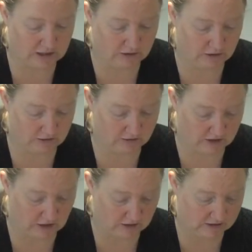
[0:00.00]
Here are the
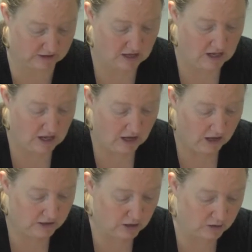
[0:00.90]
results.
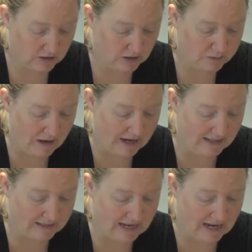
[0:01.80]
So
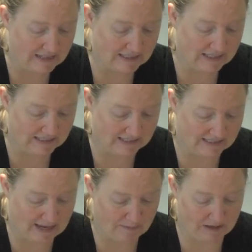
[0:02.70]
display the data in a
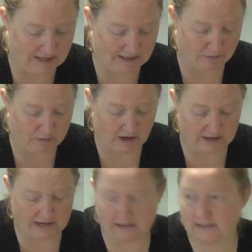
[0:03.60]
stem and leaf
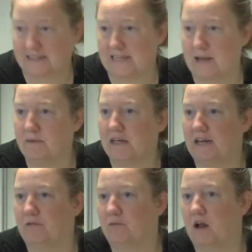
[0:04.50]
plot. Now the stem and
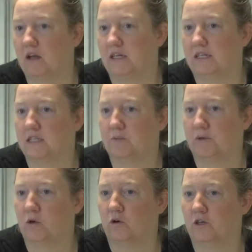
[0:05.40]
leaf plot needs
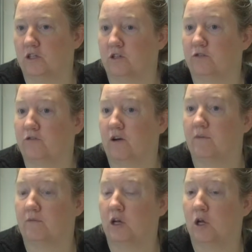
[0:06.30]
to be ordered
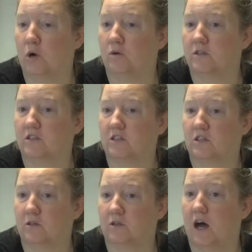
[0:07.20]
from the
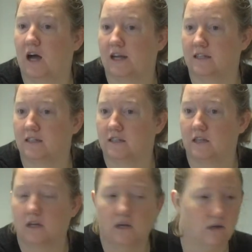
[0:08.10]
lowest to the highest.
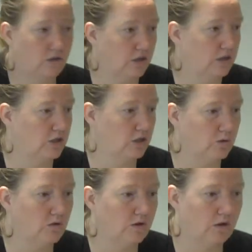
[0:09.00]
So you can
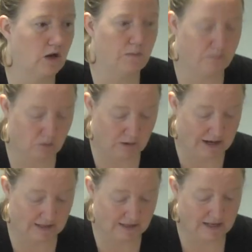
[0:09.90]
do it in a couple of
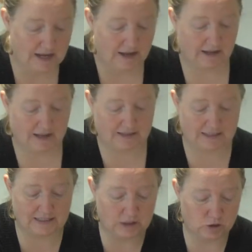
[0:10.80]
ways. You
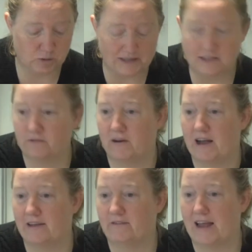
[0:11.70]
see the
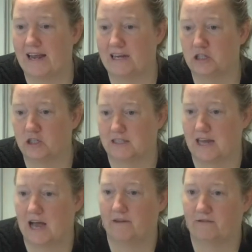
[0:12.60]
25 ages
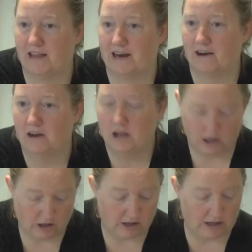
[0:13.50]
you have there.
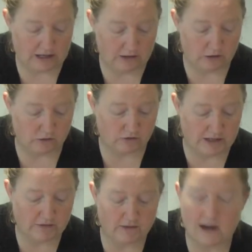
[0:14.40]
You can either
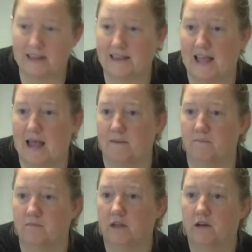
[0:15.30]
rewrite them
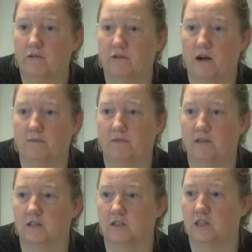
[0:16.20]
from
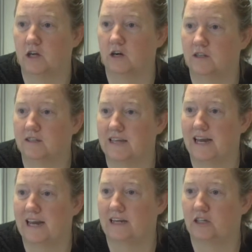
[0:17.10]
the youngest
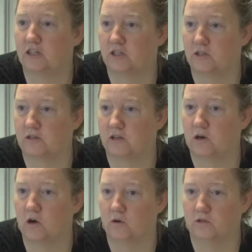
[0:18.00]
age to
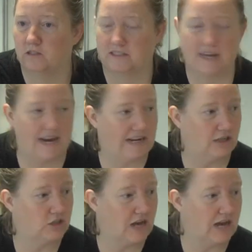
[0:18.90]
the oldest
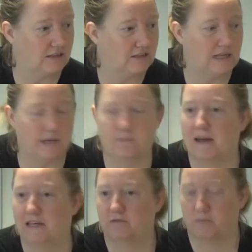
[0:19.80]
age and keep
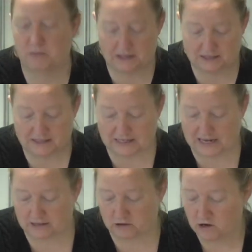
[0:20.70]
any repeats
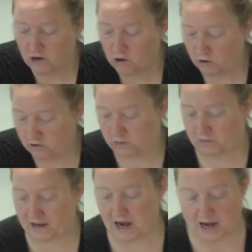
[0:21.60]
together. Or the
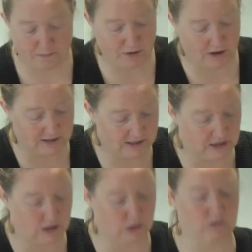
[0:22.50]
way I
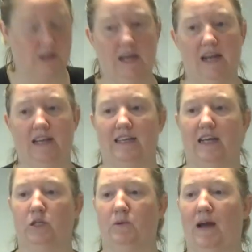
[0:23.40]
personally do it is
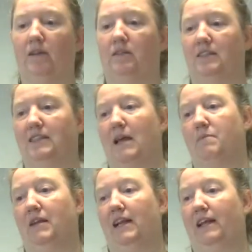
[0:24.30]
I do out the
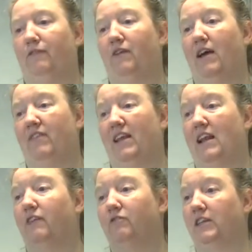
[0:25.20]
stem and leaf and then
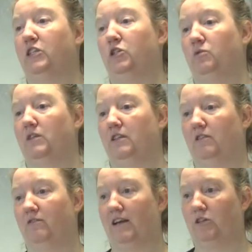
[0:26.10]
I redo it in
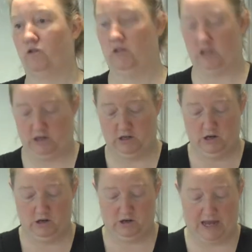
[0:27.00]
the right order.
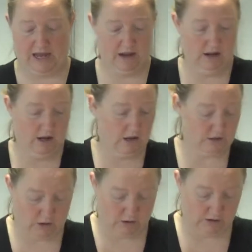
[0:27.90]
Okay?
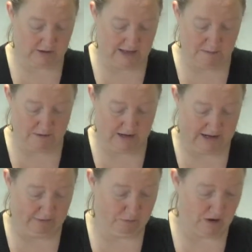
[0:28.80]
So your stem and
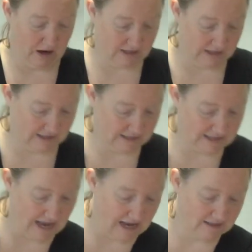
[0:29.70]
leaf plot is
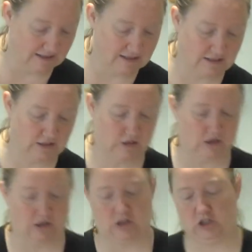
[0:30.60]
as
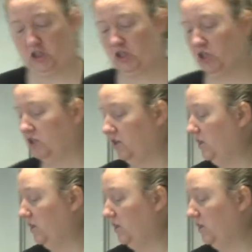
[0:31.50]
such.